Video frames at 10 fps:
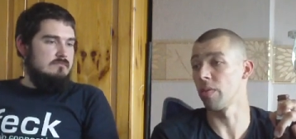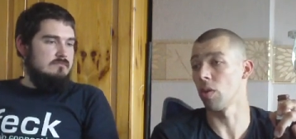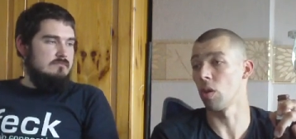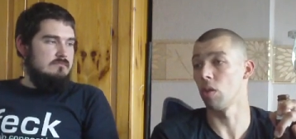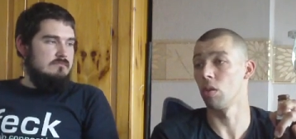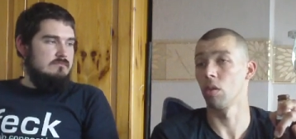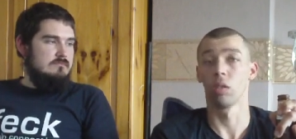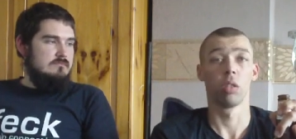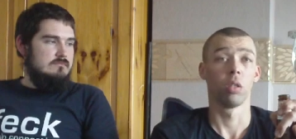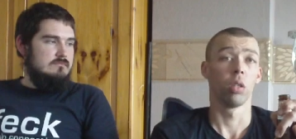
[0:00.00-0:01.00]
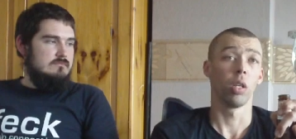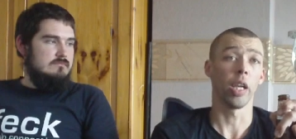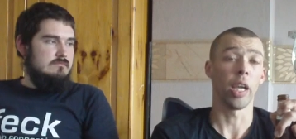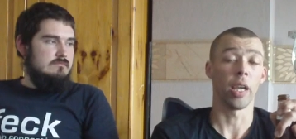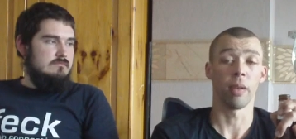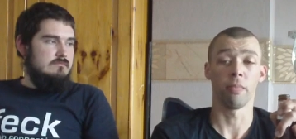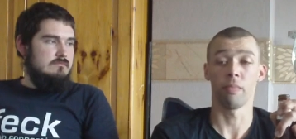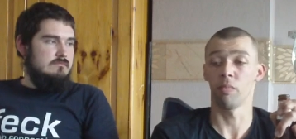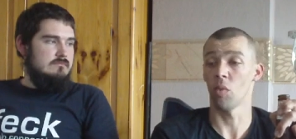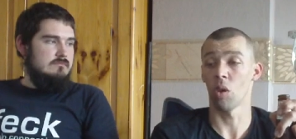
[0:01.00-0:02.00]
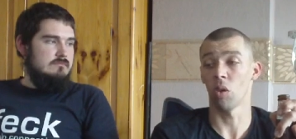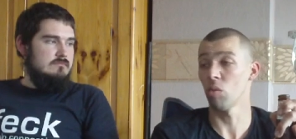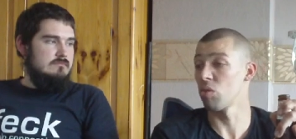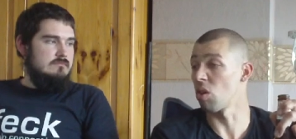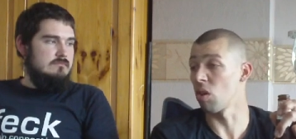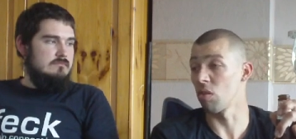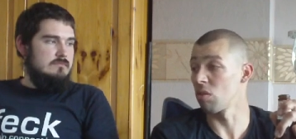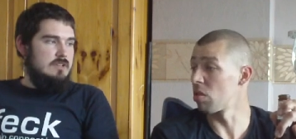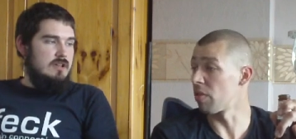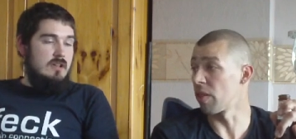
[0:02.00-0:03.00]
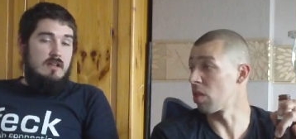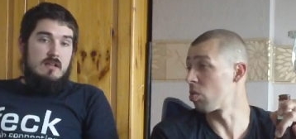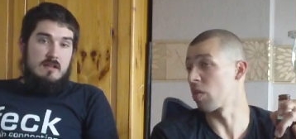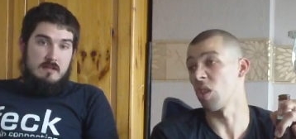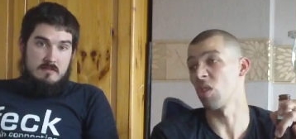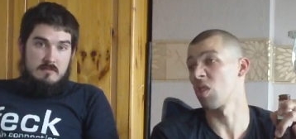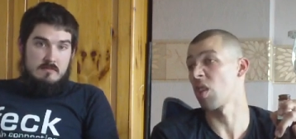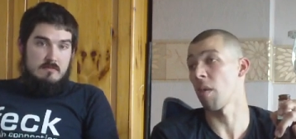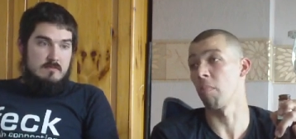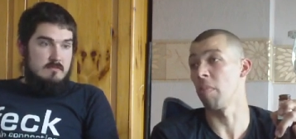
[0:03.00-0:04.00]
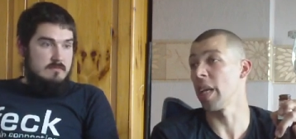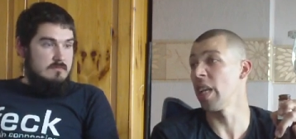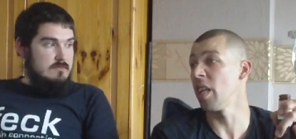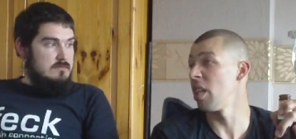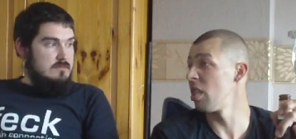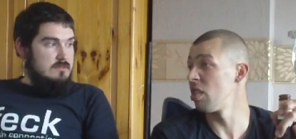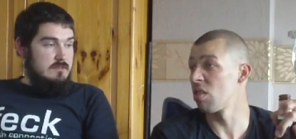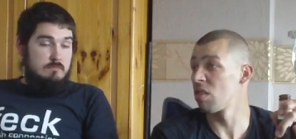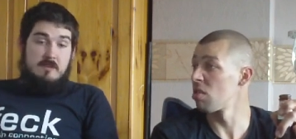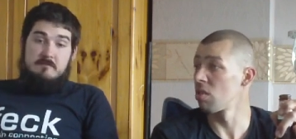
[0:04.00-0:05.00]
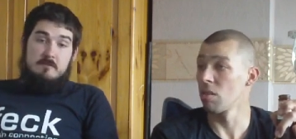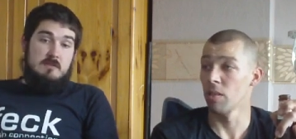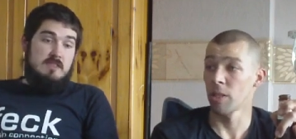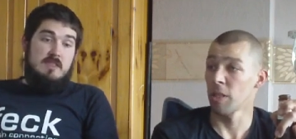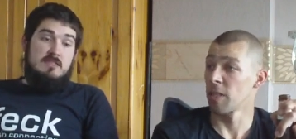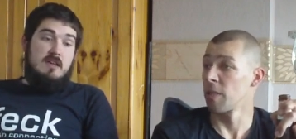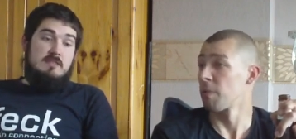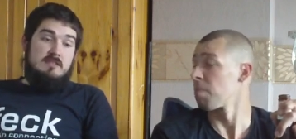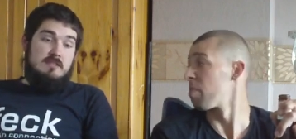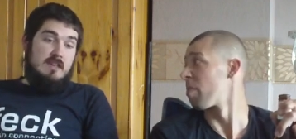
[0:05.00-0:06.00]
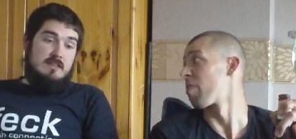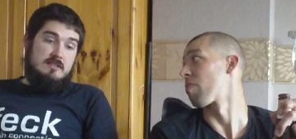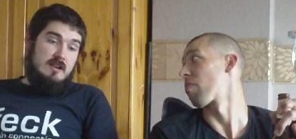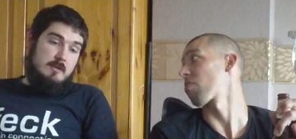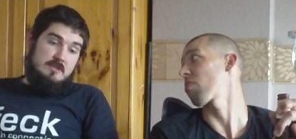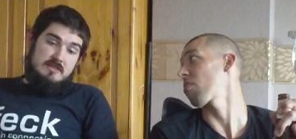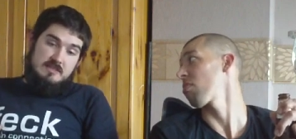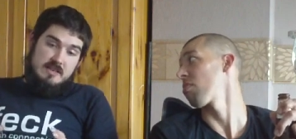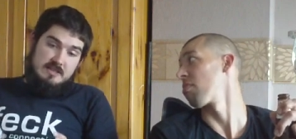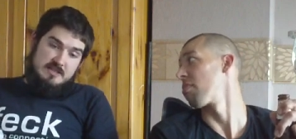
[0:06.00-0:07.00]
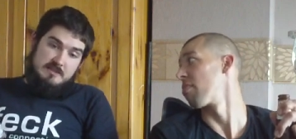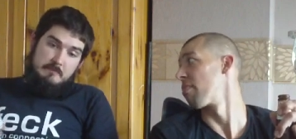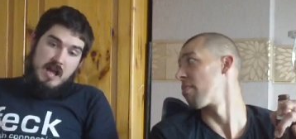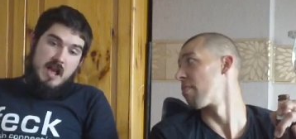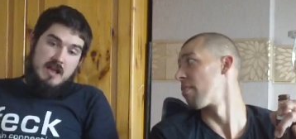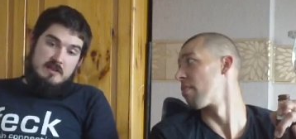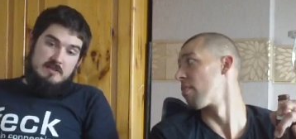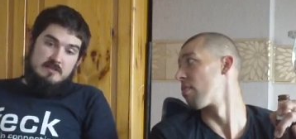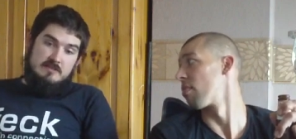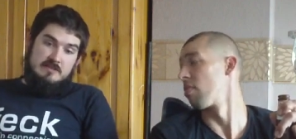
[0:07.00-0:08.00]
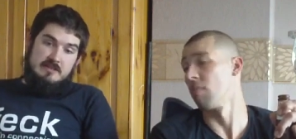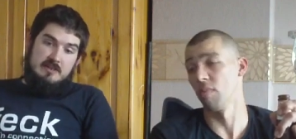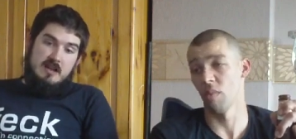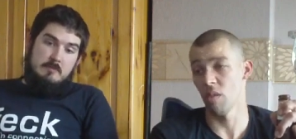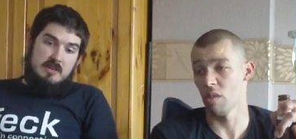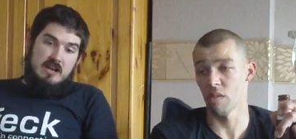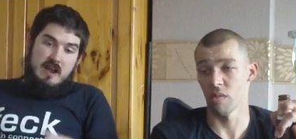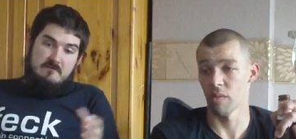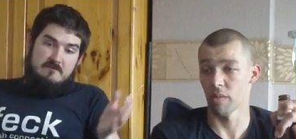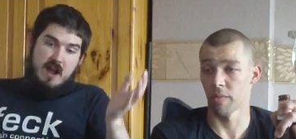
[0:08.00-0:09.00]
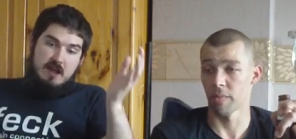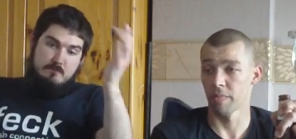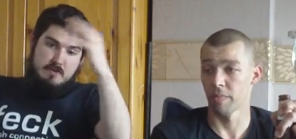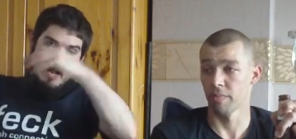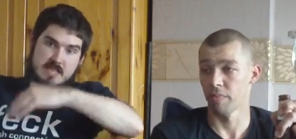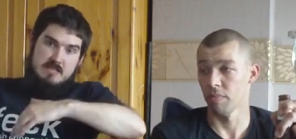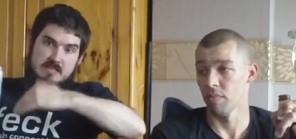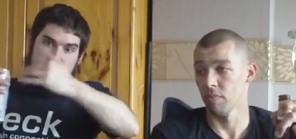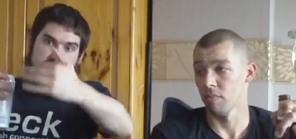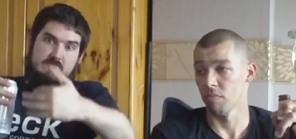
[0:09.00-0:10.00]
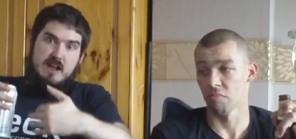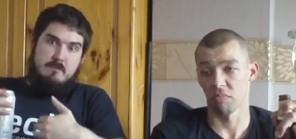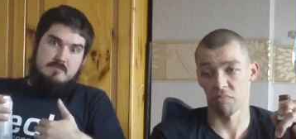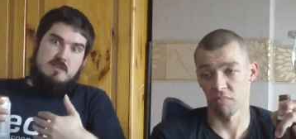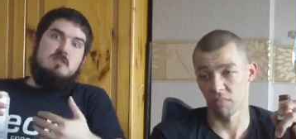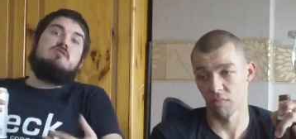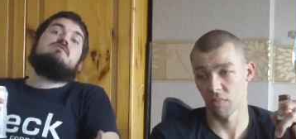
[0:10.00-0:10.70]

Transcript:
Speaker 1: we've got um, all sorts of things. We've got stampedes.
Speaker 2: We've they're, they're like you know what I mean, like spiders. You know what I mean, like vine plants that grab you.